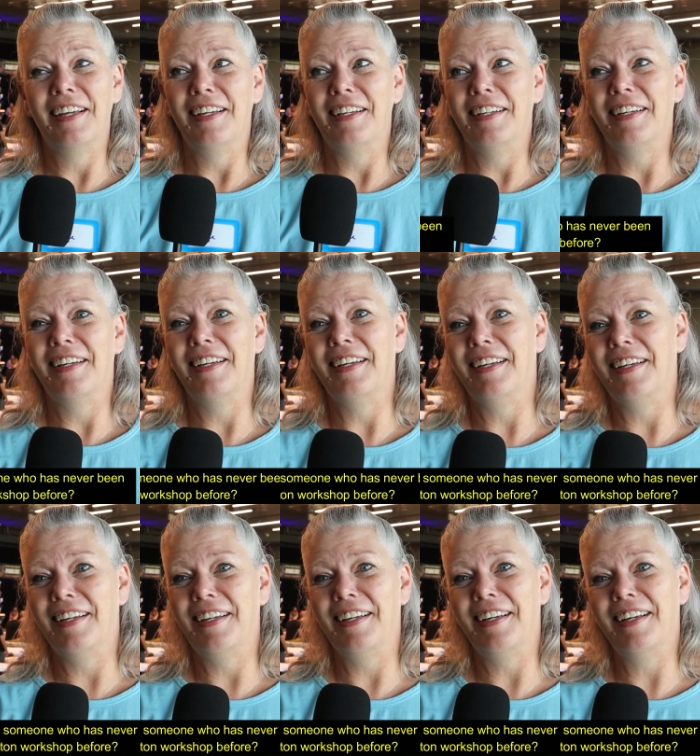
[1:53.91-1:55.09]
me, what would you tell
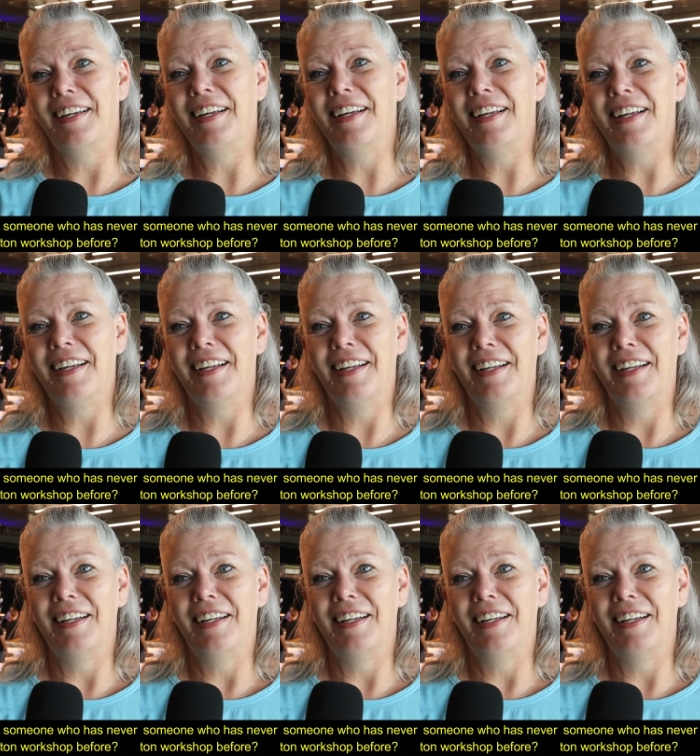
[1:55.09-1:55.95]
someone who has never been to